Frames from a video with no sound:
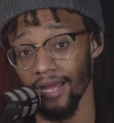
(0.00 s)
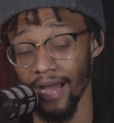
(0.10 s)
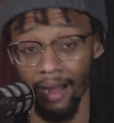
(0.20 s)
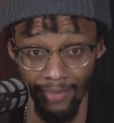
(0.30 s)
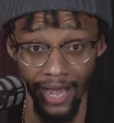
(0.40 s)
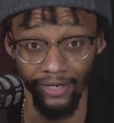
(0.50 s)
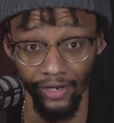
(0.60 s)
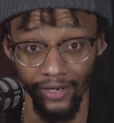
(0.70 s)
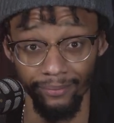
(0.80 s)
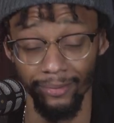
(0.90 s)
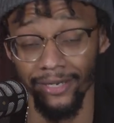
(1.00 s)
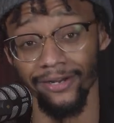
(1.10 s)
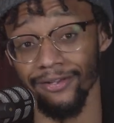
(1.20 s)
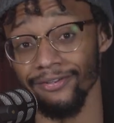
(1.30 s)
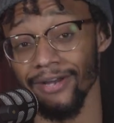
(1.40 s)
I'm not done
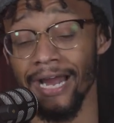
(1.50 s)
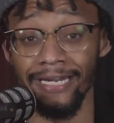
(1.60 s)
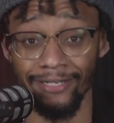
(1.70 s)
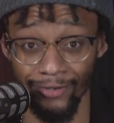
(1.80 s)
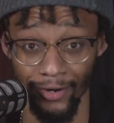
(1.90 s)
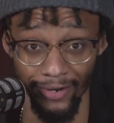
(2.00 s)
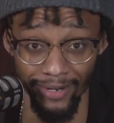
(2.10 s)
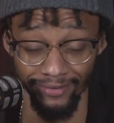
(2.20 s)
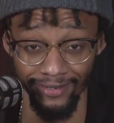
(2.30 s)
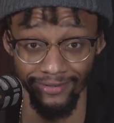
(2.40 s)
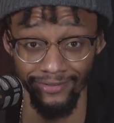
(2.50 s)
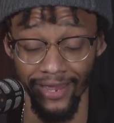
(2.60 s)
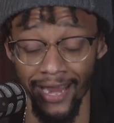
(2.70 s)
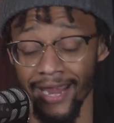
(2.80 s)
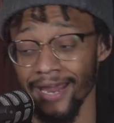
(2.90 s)
because I need to talk about this,
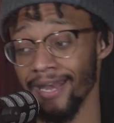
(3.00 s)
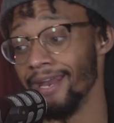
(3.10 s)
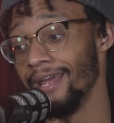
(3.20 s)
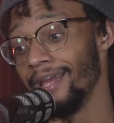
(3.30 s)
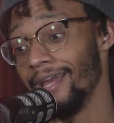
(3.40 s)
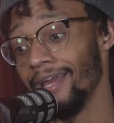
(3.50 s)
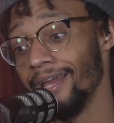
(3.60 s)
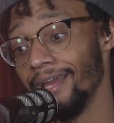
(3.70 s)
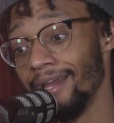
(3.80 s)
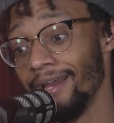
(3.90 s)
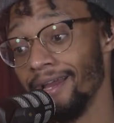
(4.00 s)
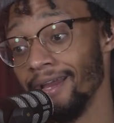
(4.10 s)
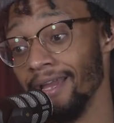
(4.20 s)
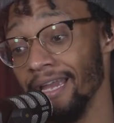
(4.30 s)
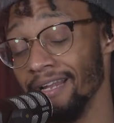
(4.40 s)
and
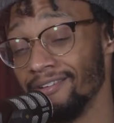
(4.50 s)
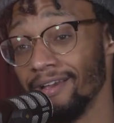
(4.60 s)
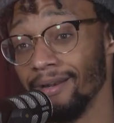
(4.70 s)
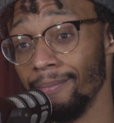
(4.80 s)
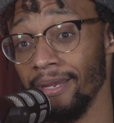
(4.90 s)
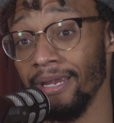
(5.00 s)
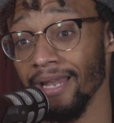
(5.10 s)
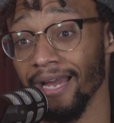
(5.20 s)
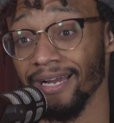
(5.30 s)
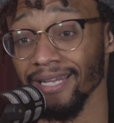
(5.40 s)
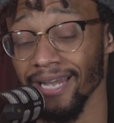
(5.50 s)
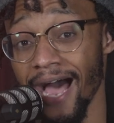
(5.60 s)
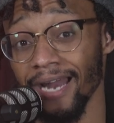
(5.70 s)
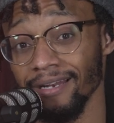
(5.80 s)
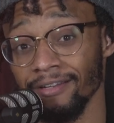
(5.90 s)
it's going to be like a
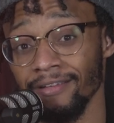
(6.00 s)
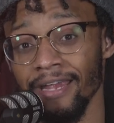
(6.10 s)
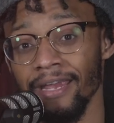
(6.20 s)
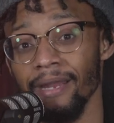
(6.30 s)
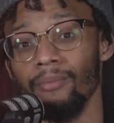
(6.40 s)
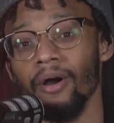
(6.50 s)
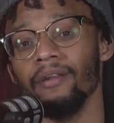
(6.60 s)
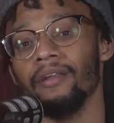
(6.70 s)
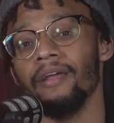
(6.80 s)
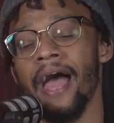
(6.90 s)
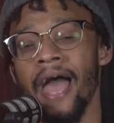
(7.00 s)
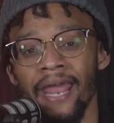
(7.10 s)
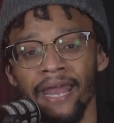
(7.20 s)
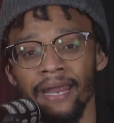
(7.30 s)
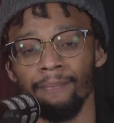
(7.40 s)
lot to take in, but at
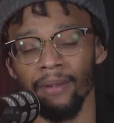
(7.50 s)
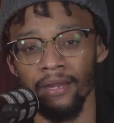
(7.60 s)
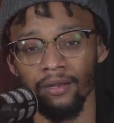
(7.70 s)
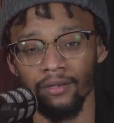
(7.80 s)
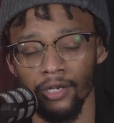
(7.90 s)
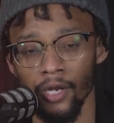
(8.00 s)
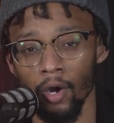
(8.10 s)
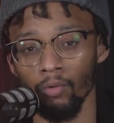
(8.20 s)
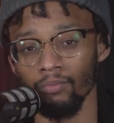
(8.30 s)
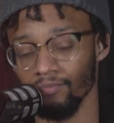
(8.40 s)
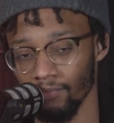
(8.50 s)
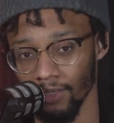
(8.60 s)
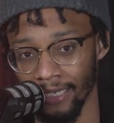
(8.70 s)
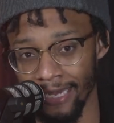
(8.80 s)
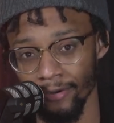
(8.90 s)
NAB,
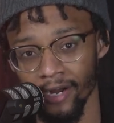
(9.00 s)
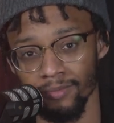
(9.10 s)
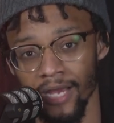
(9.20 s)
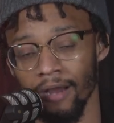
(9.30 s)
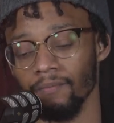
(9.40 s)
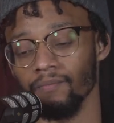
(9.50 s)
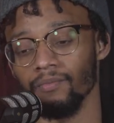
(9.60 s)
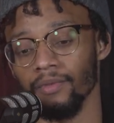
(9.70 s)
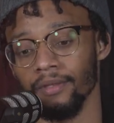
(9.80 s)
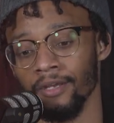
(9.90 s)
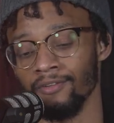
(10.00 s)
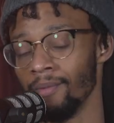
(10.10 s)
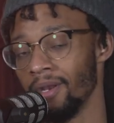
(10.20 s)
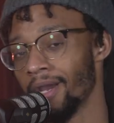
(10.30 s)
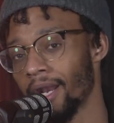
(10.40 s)
gear comes out. Doesn't
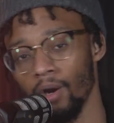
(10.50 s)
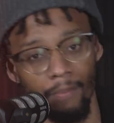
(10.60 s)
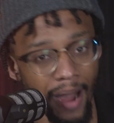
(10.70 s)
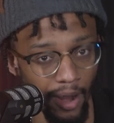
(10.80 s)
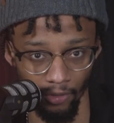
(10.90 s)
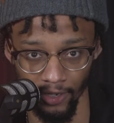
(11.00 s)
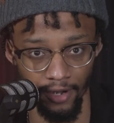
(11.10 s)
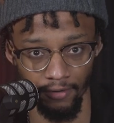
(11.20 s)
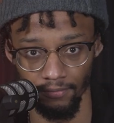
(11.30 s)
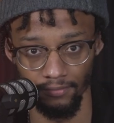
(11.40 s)
mean you got to go buy all the gear.